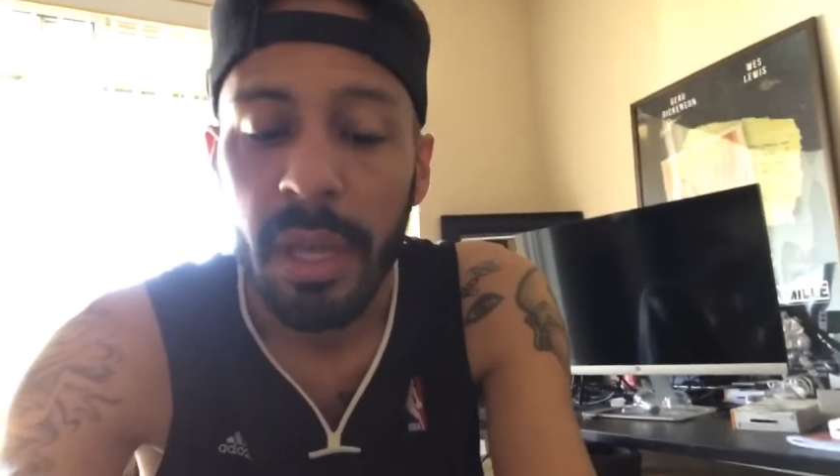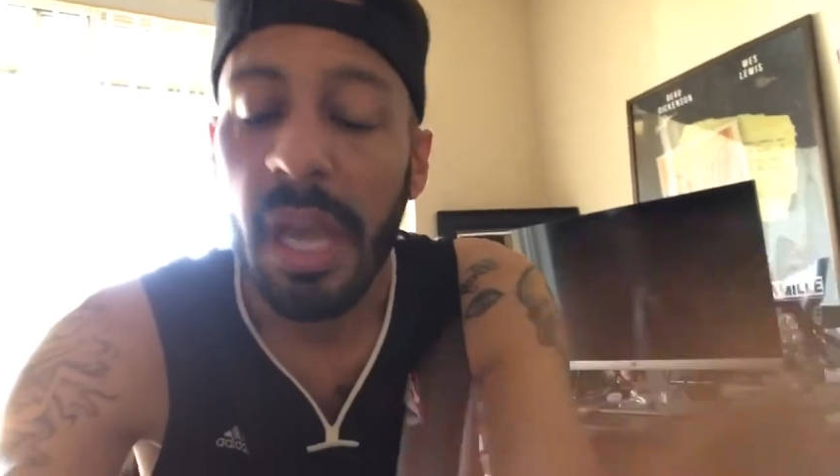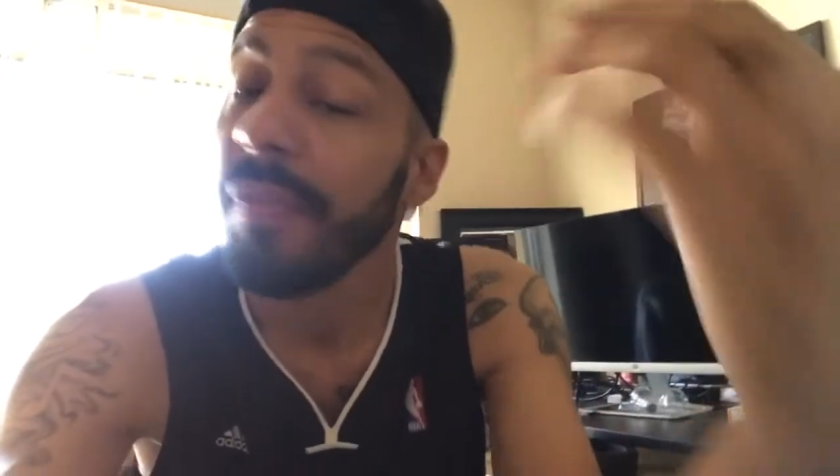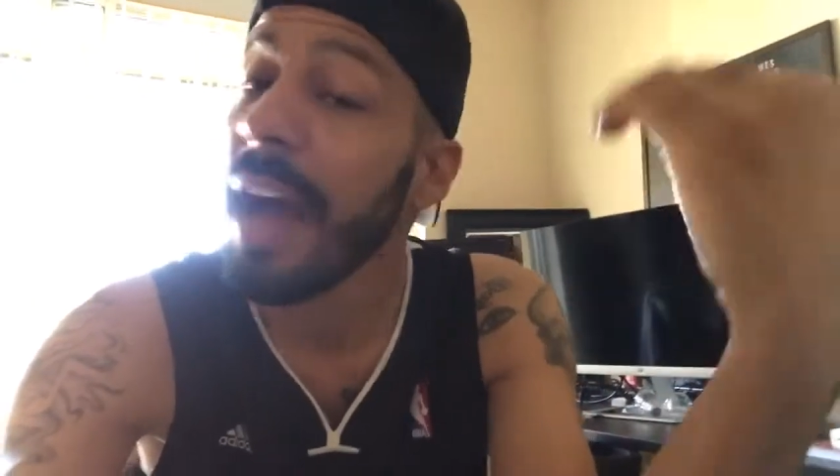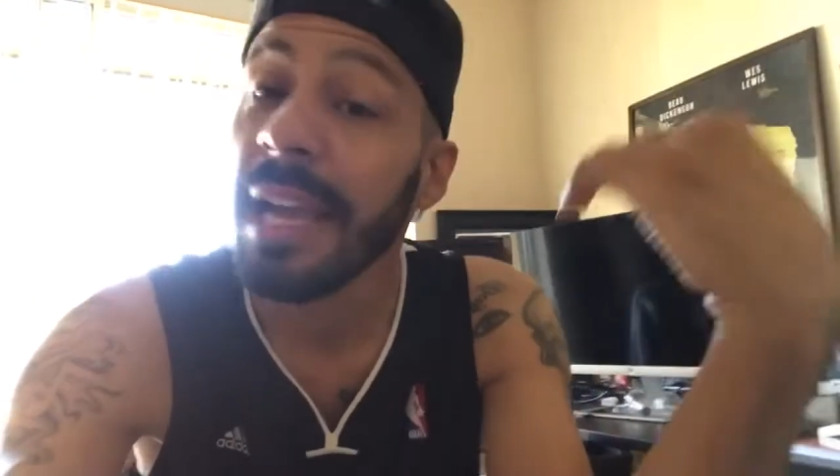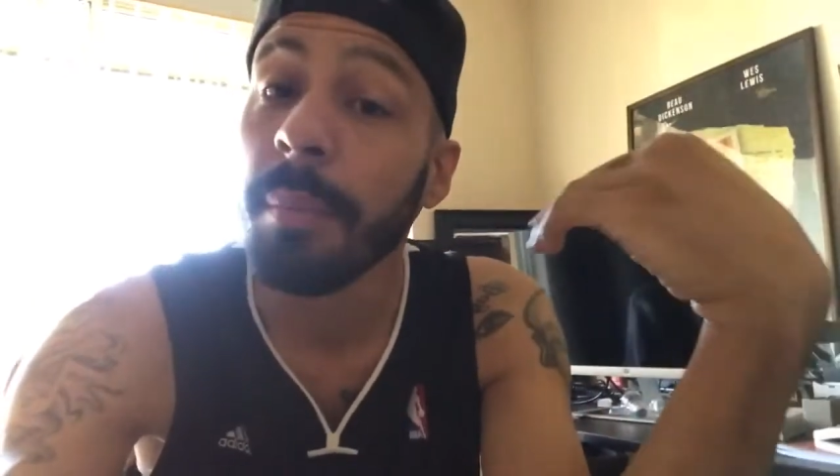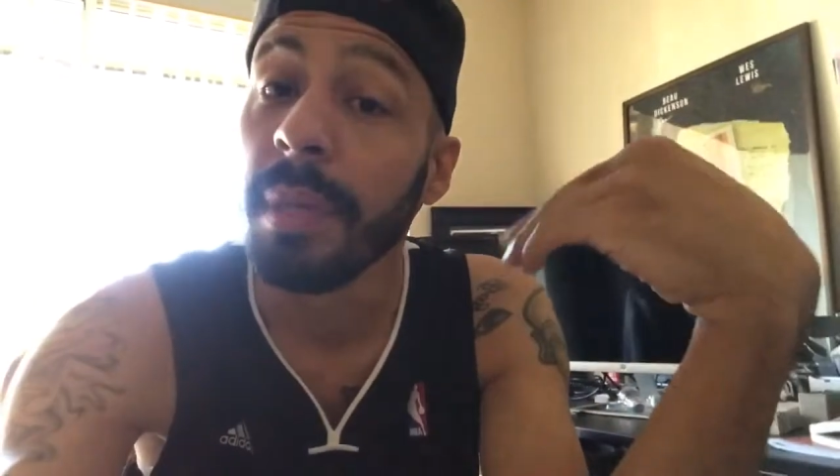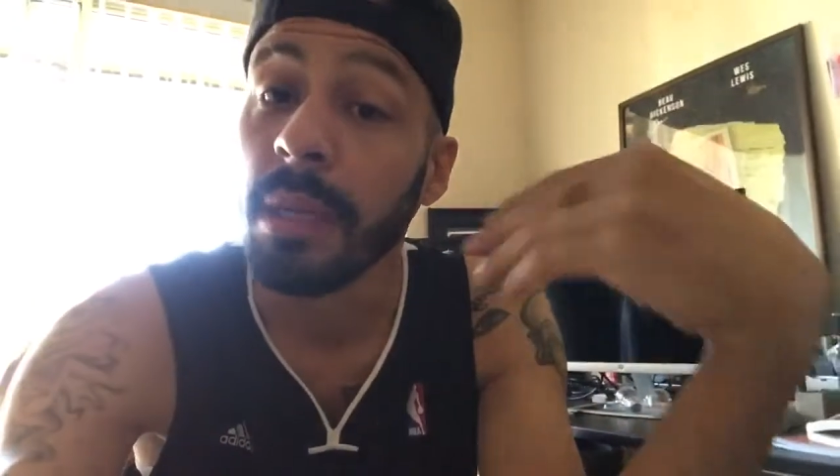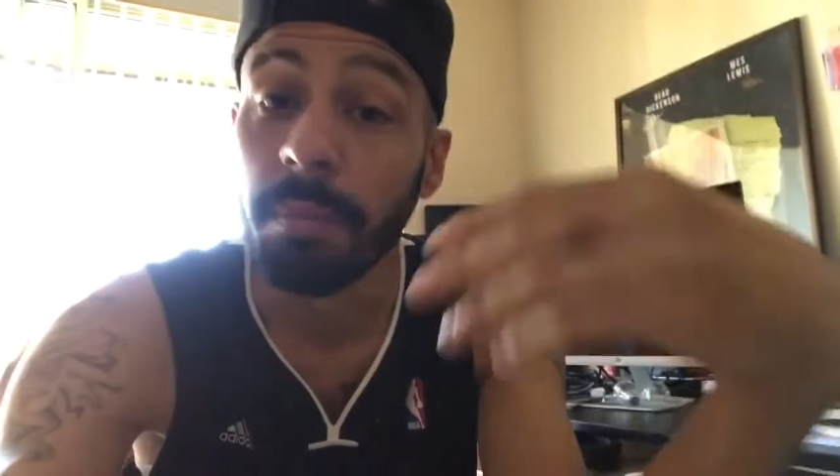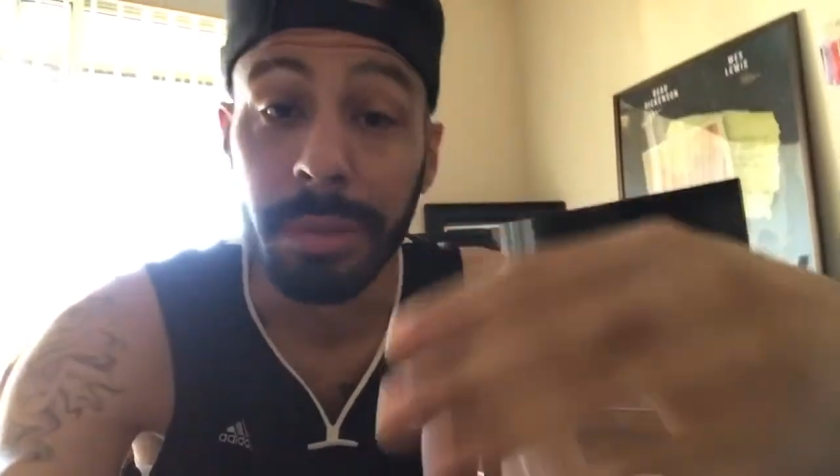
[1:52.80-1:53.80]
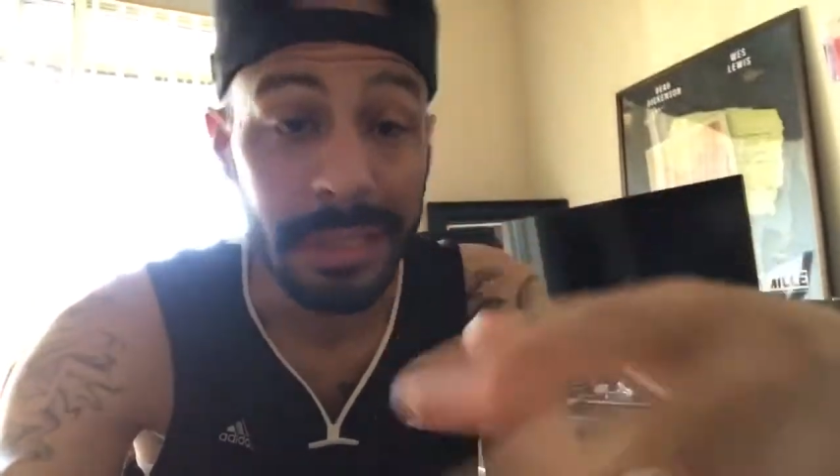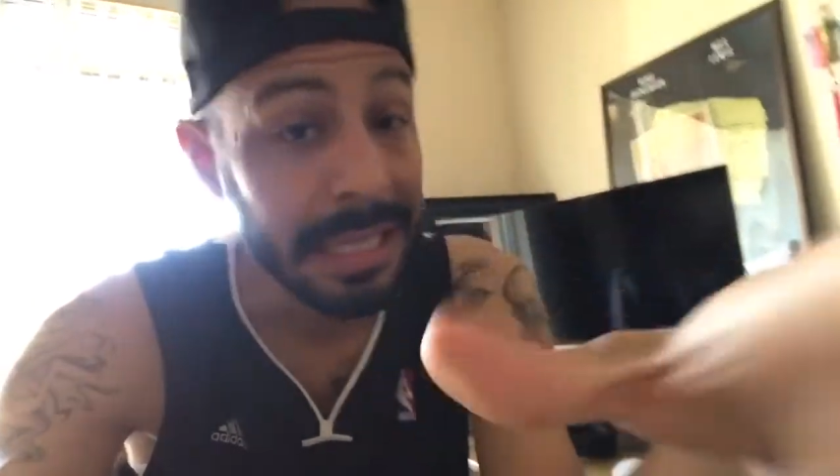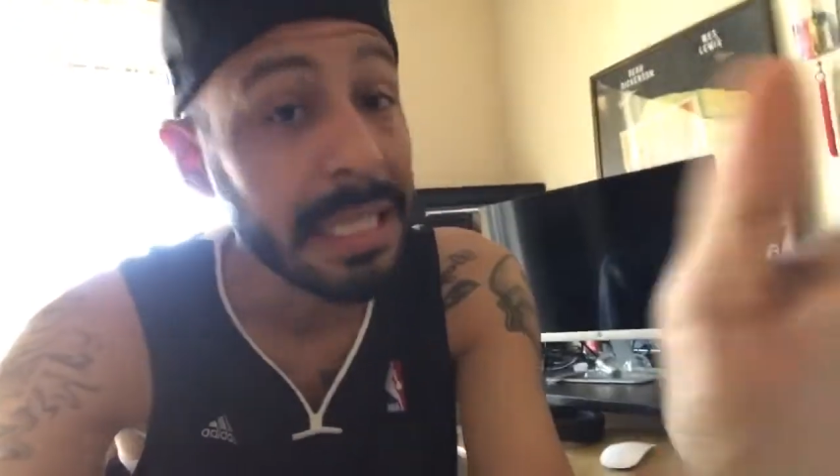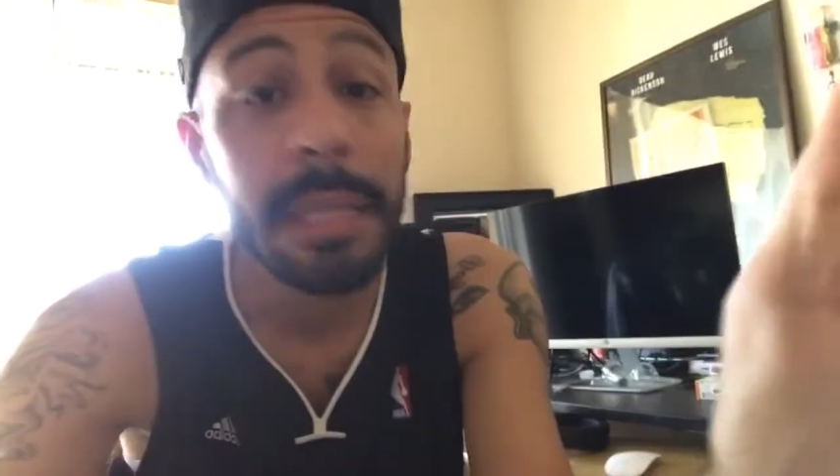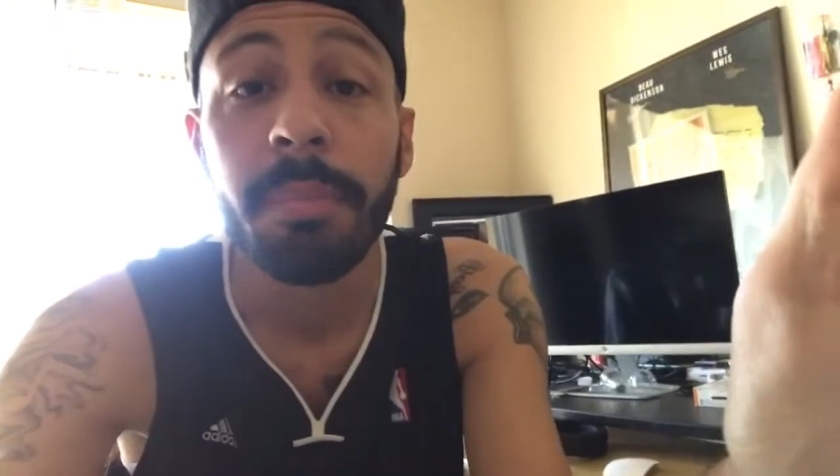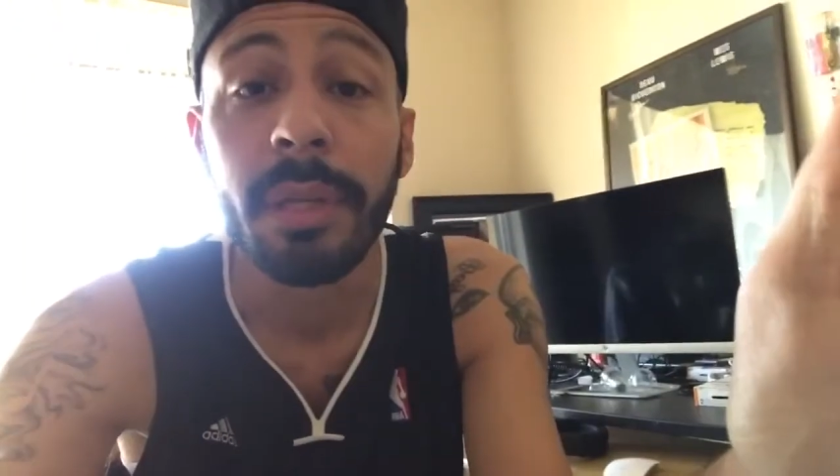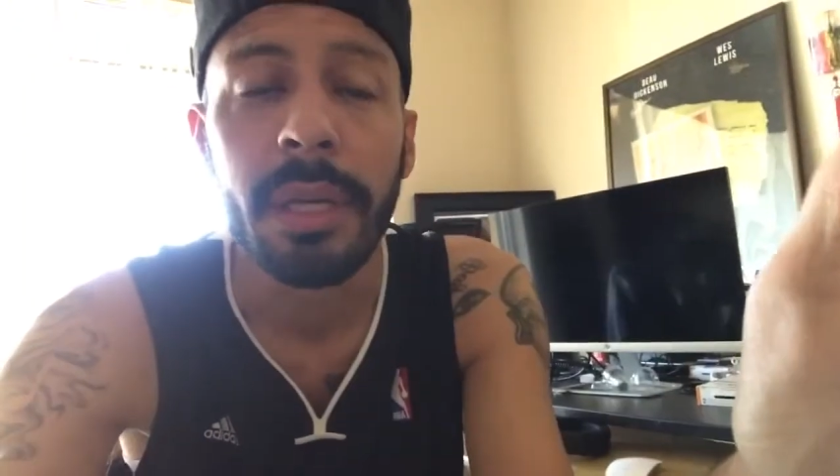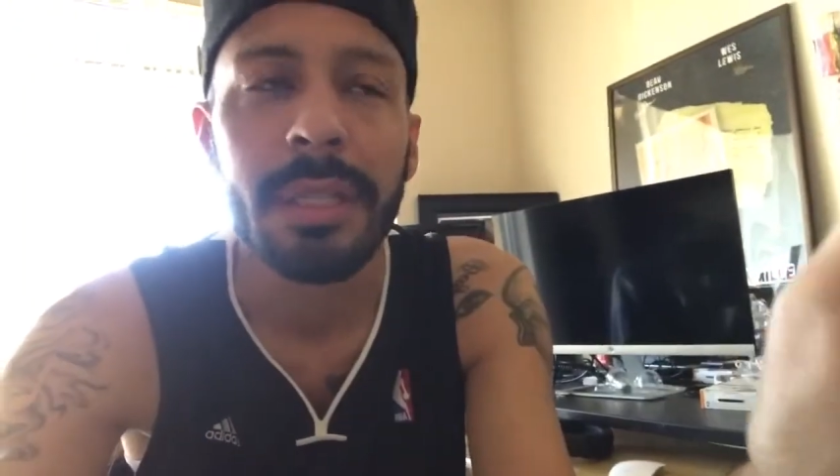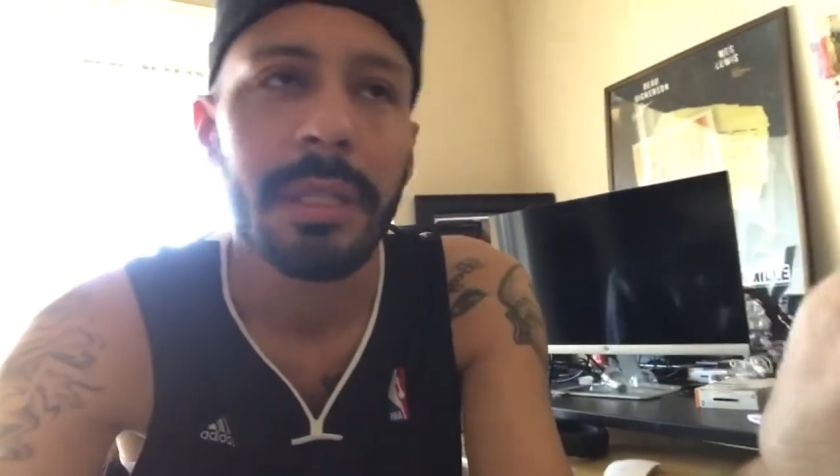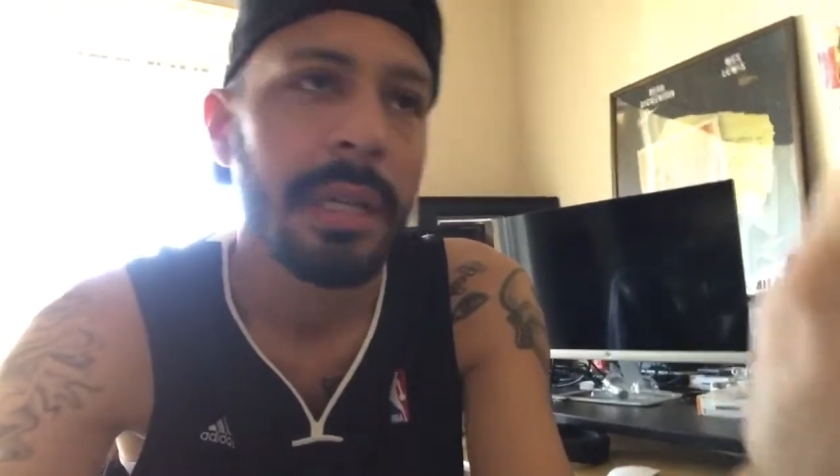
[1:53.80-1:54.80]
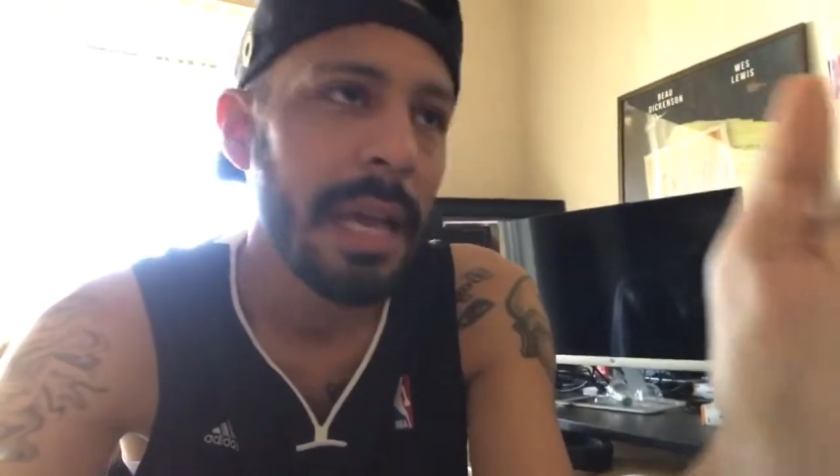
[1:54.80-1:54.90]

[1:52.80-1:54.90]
if I can be completely blunt,